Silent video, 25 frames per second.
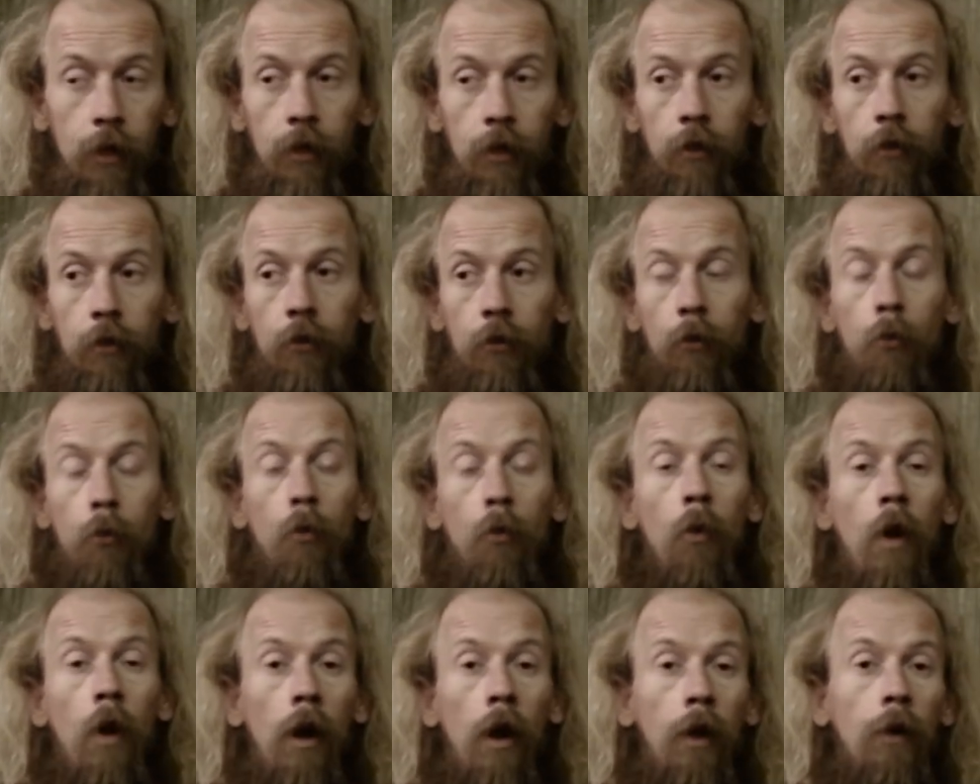So
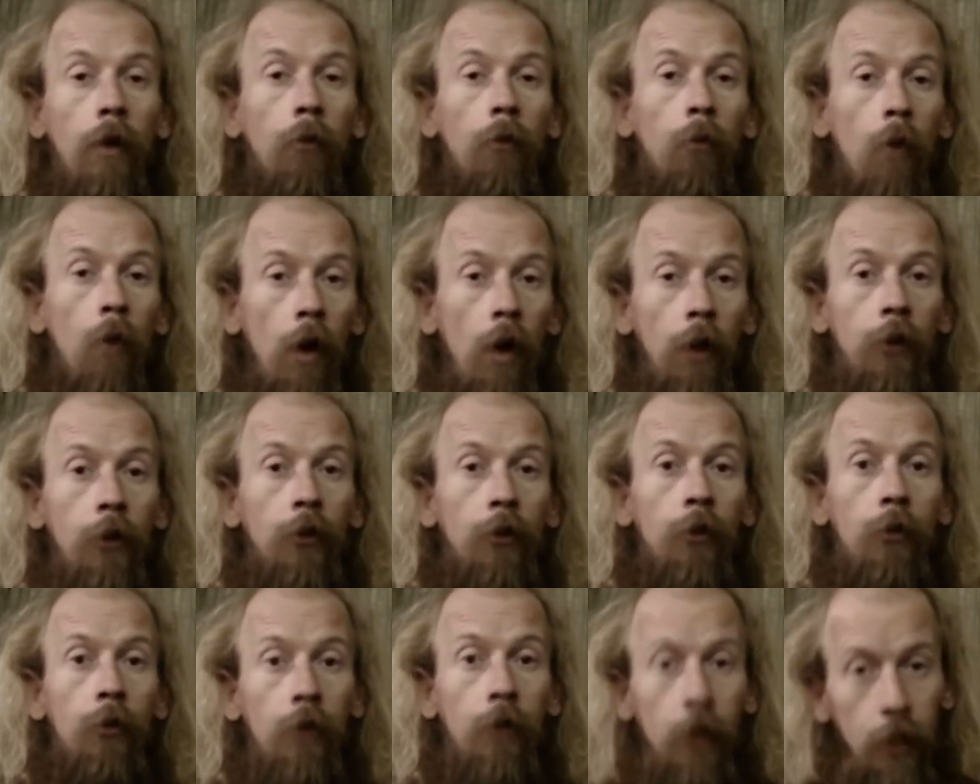why why do
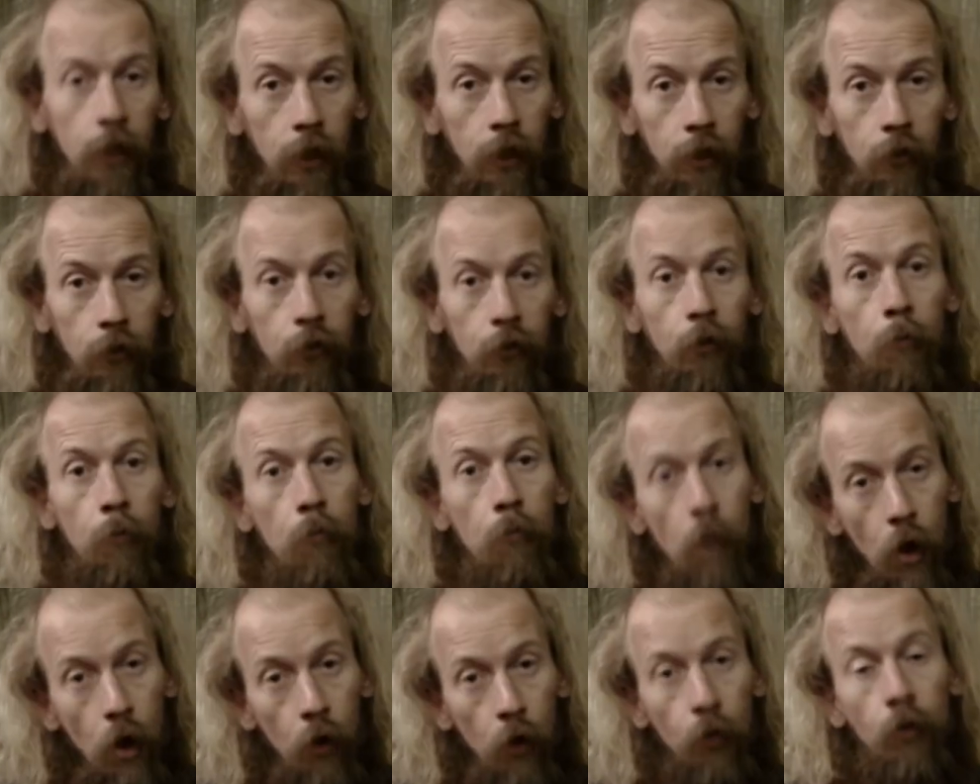you need to
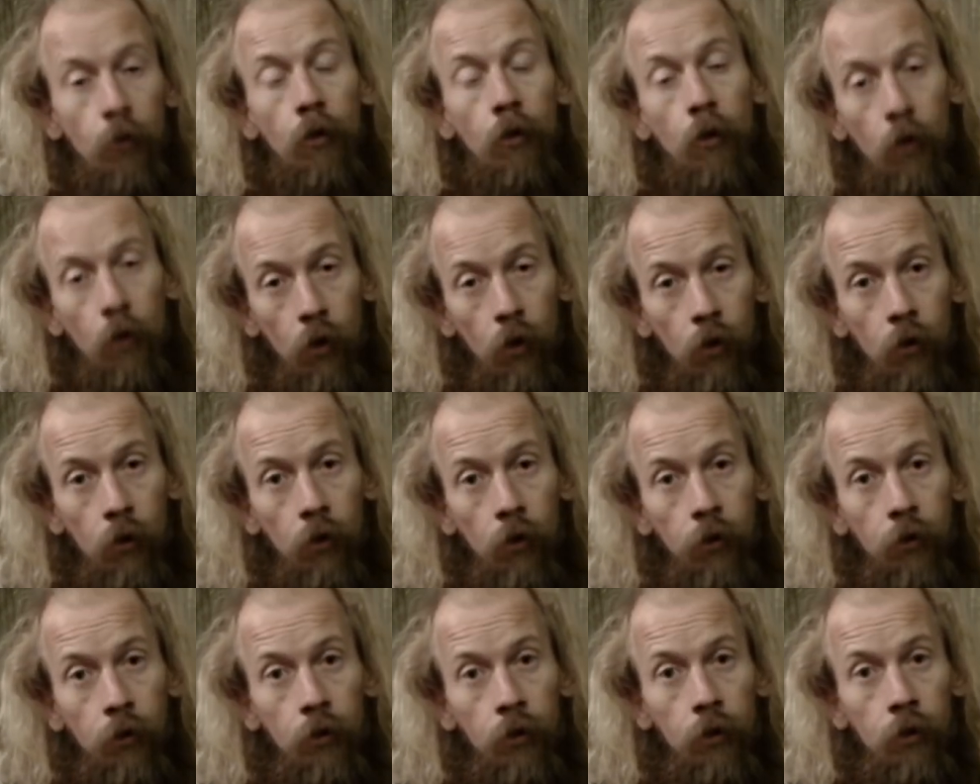mow your
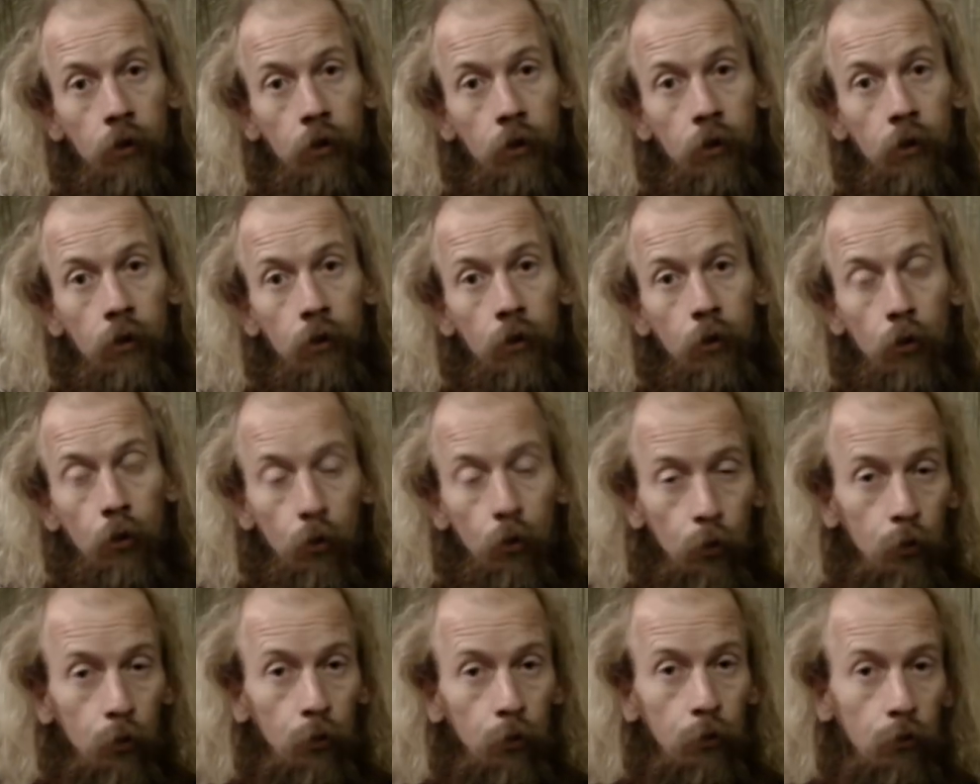lawn
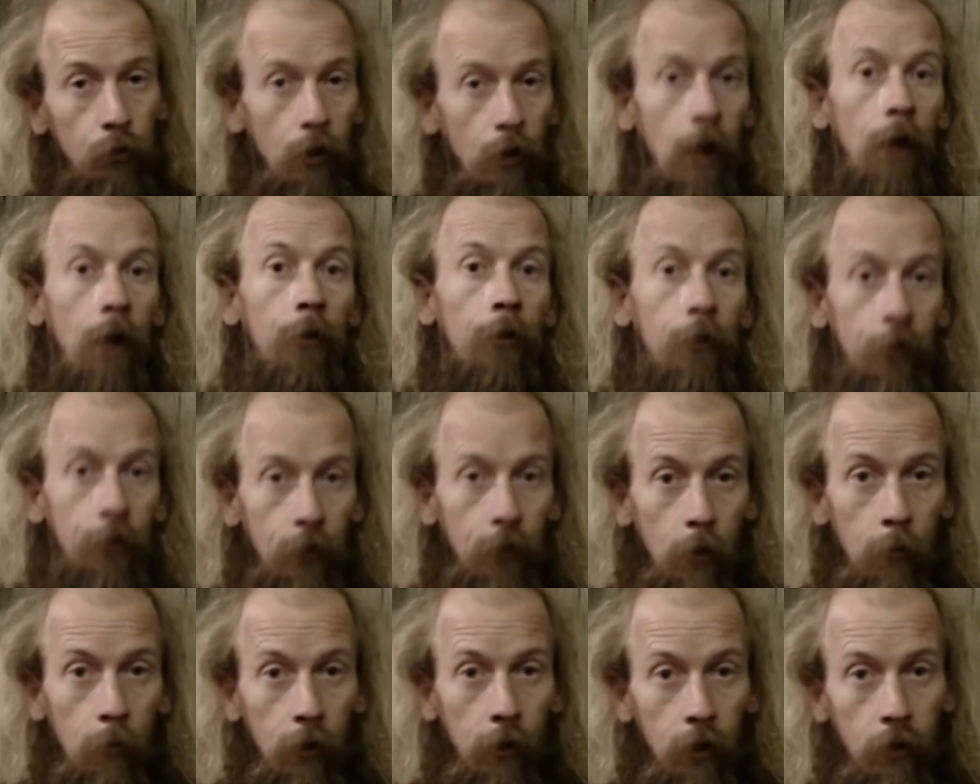all throughout the
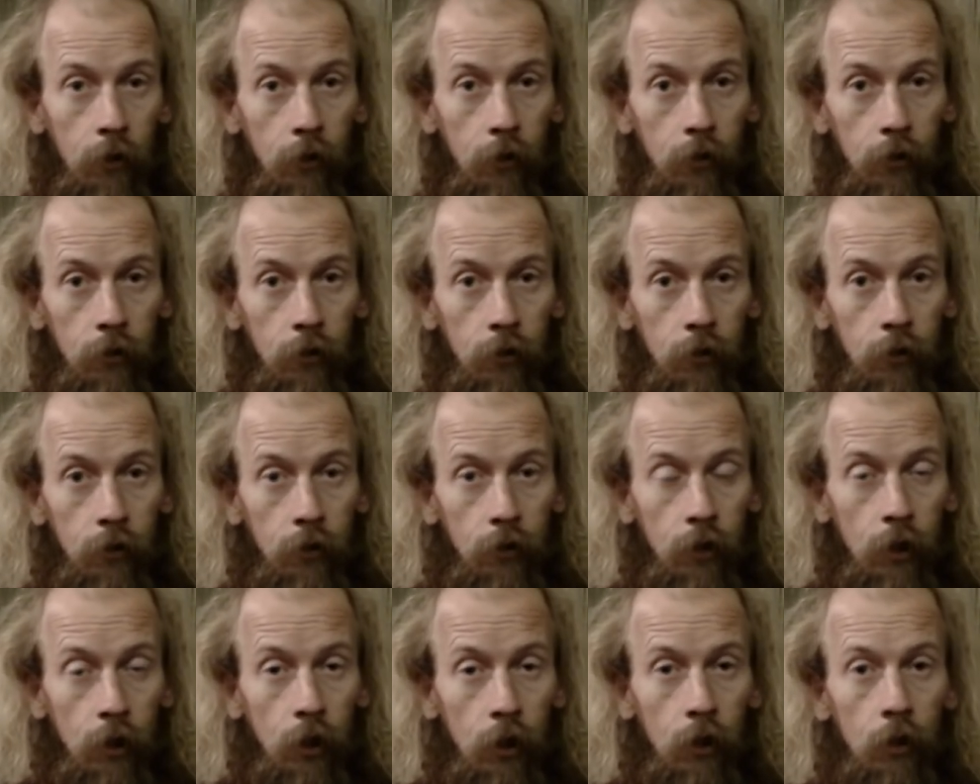summer?
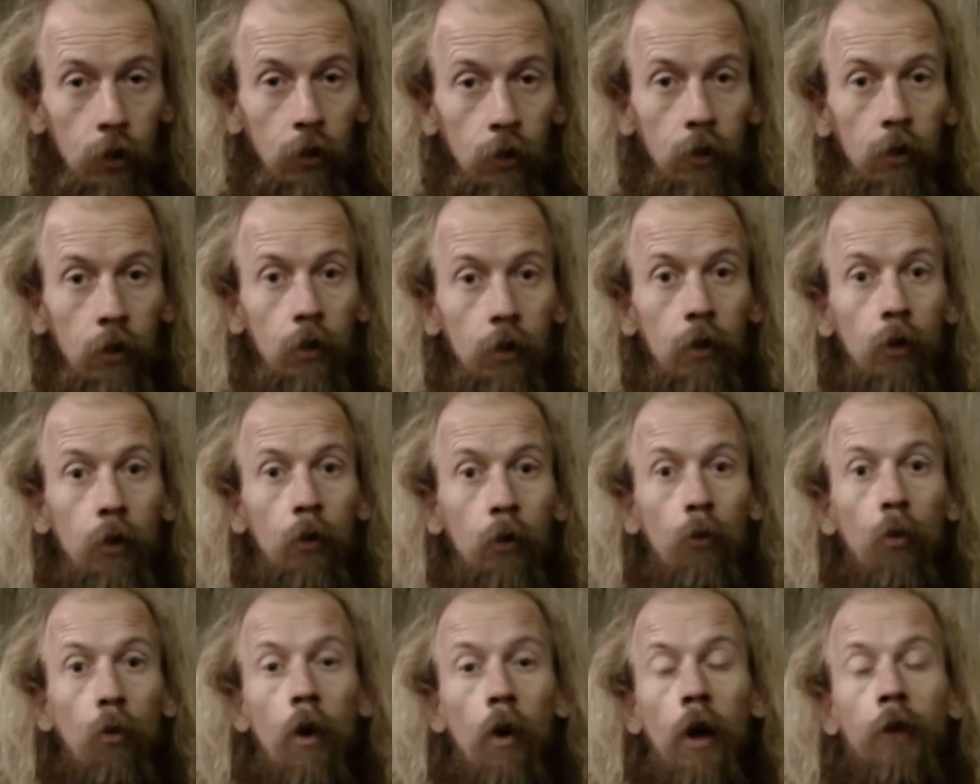
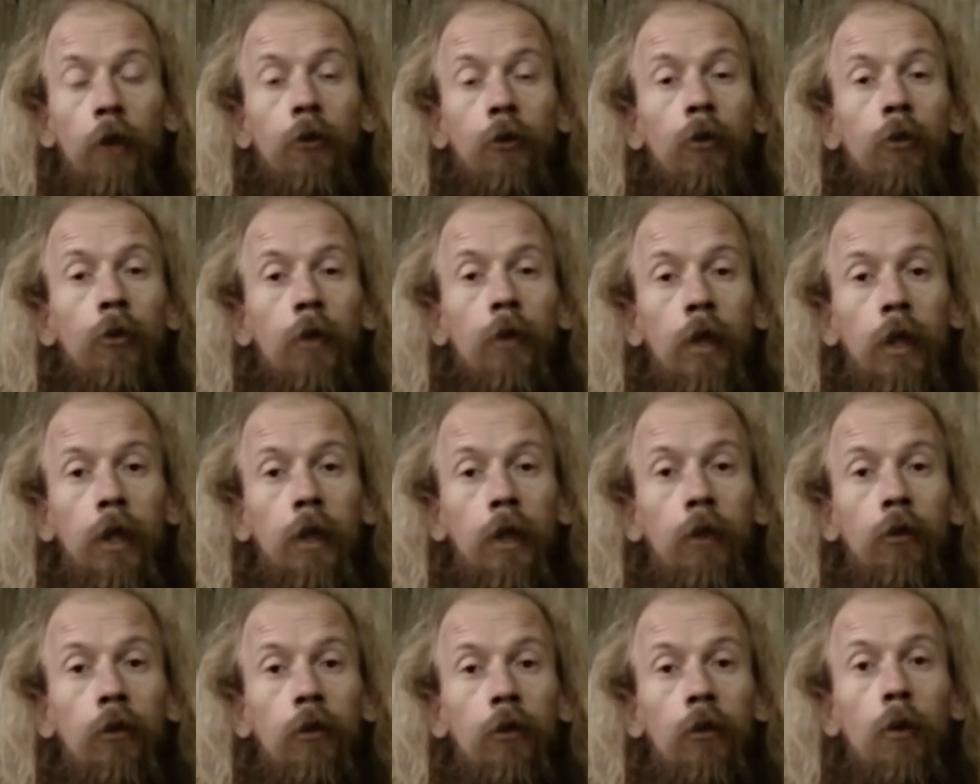Why do you
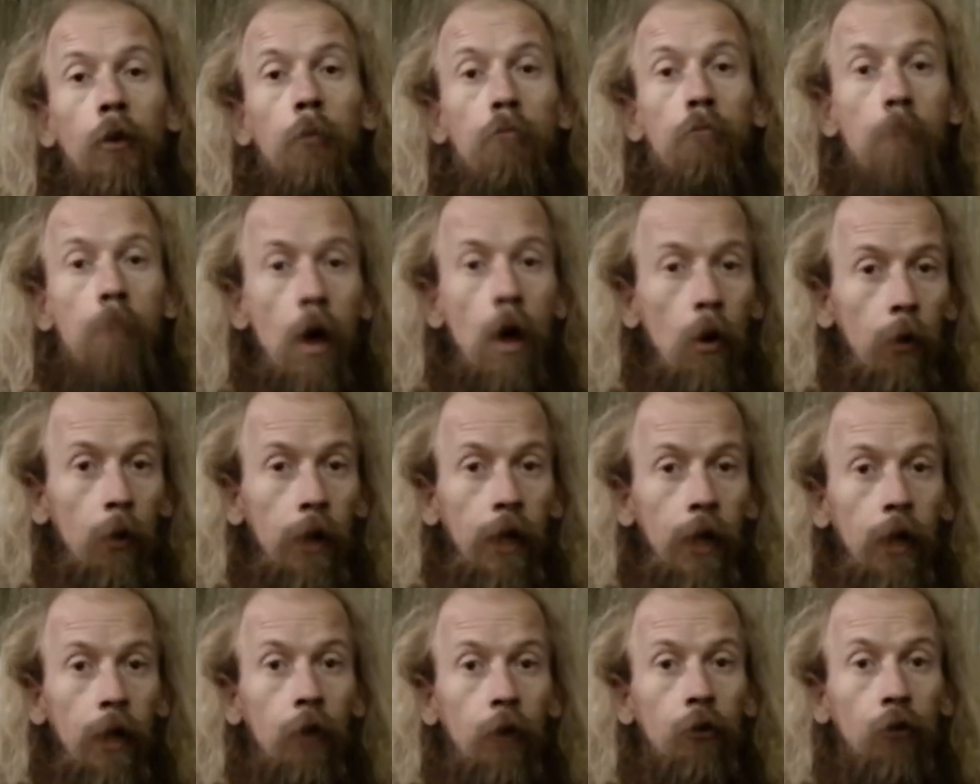need to mow
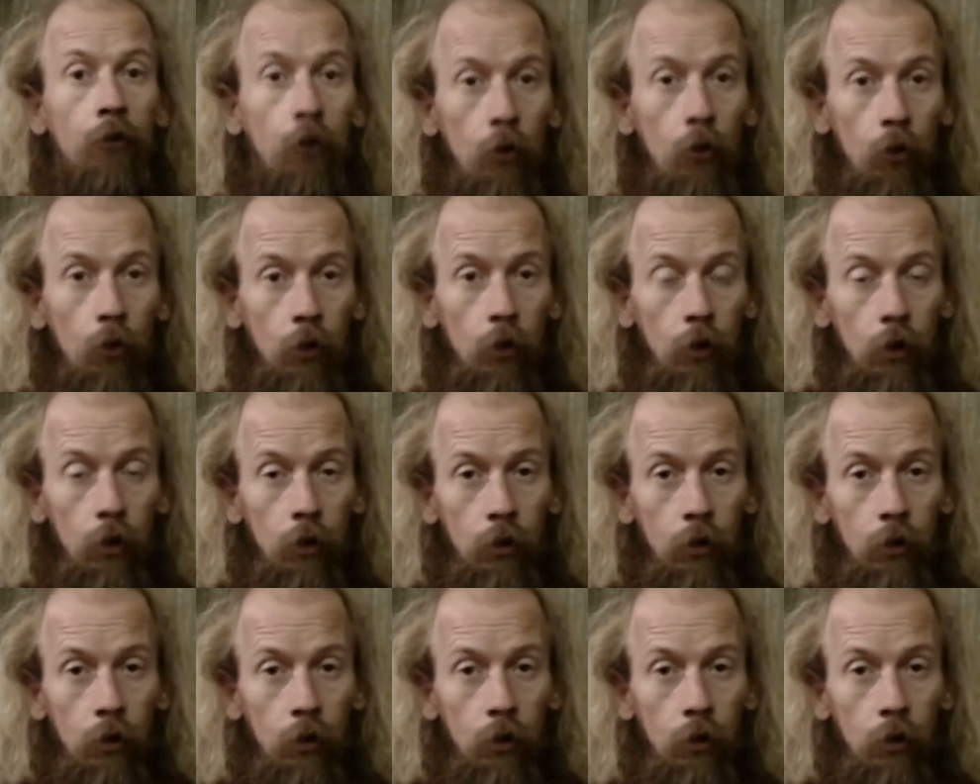it at all?